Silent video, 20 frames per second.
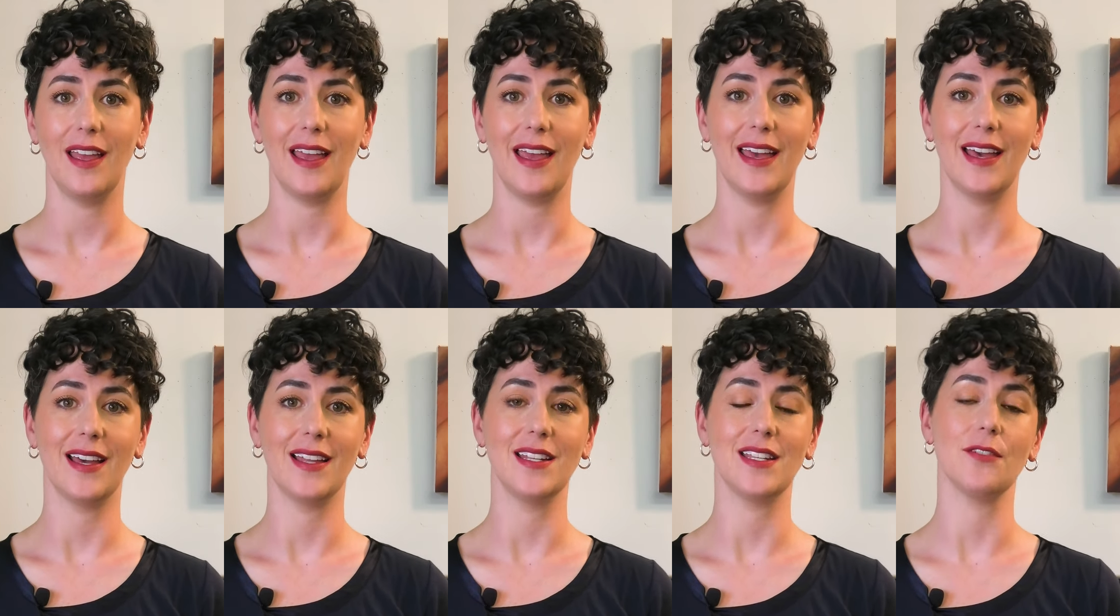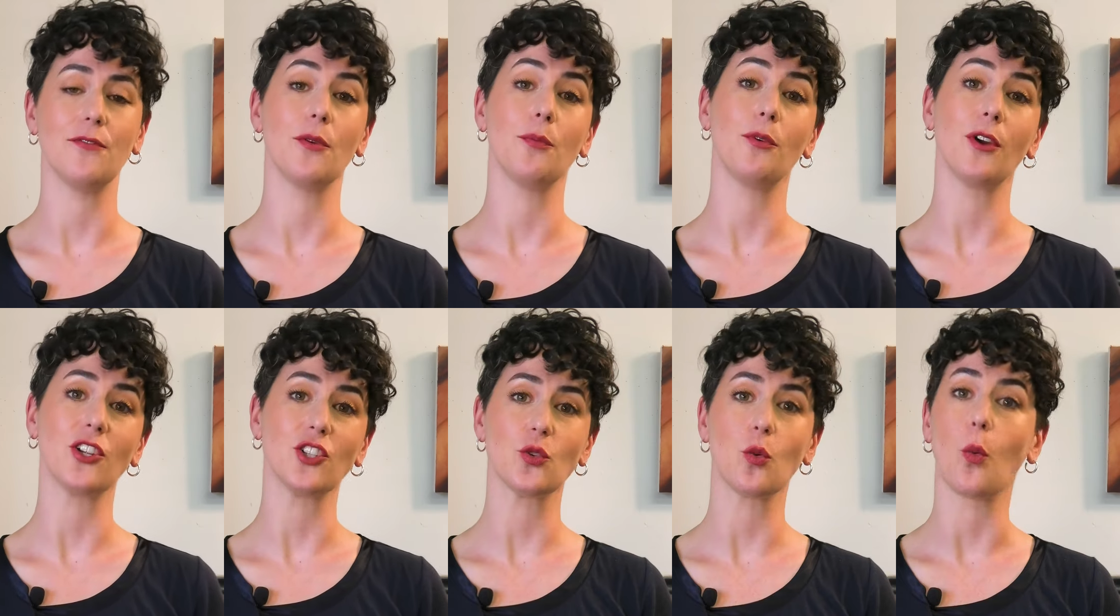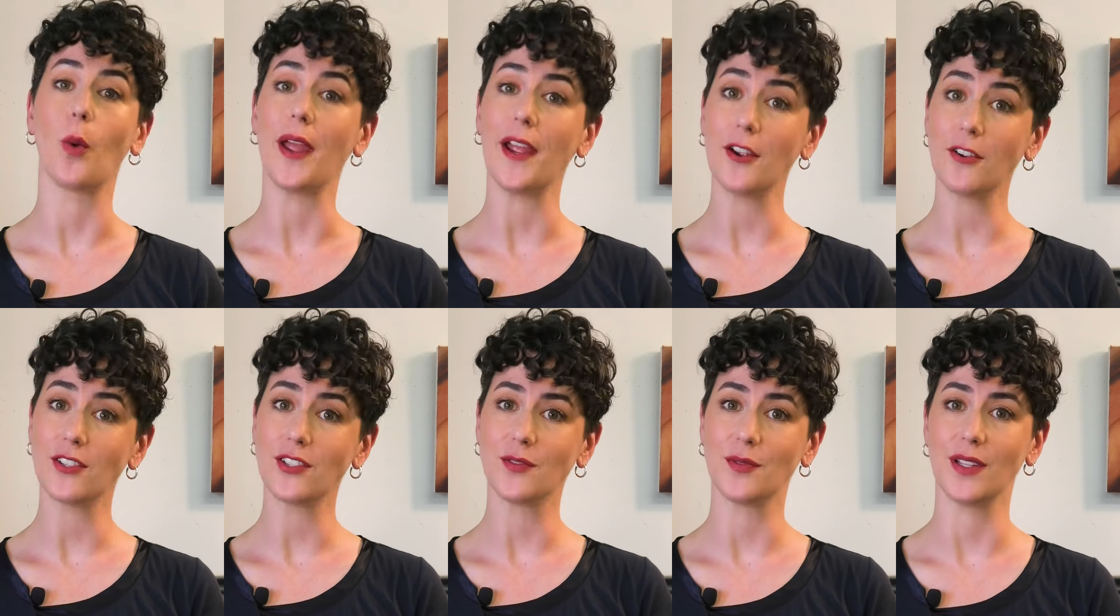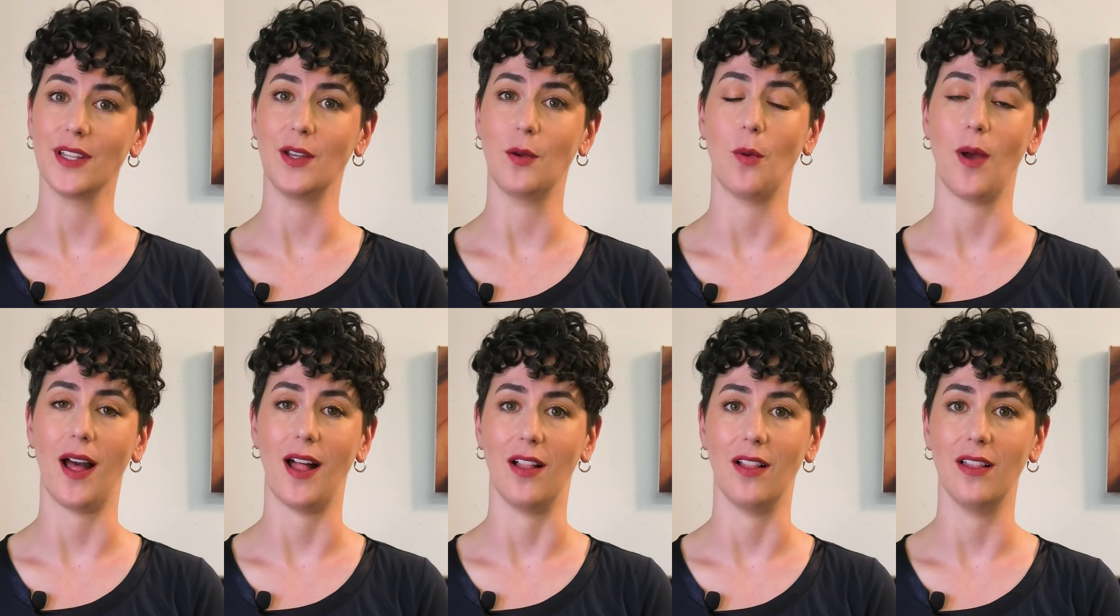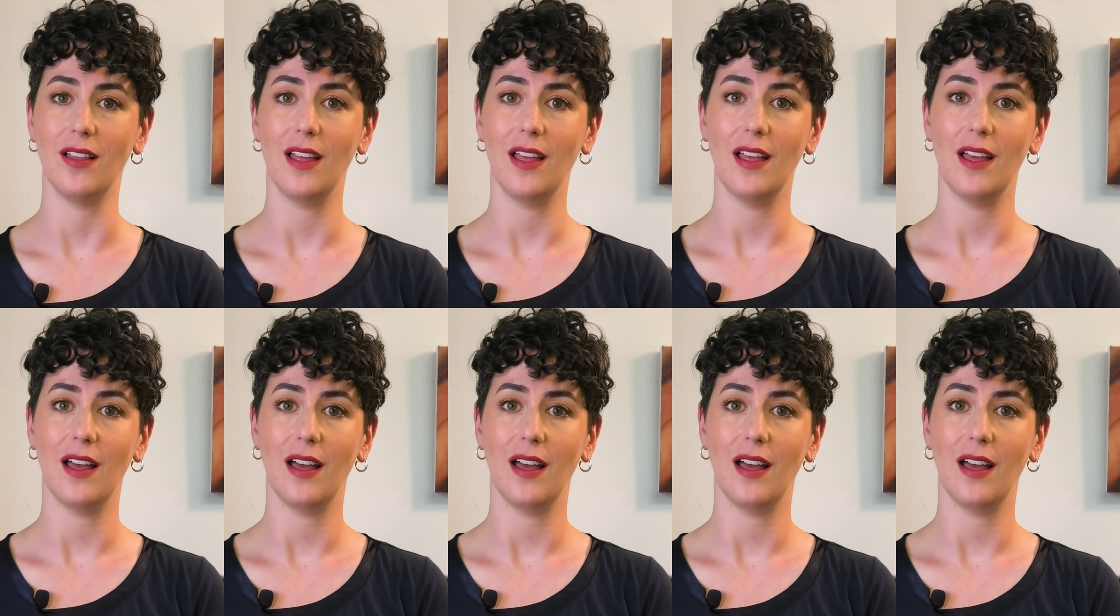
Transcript: And if a brush wears really well,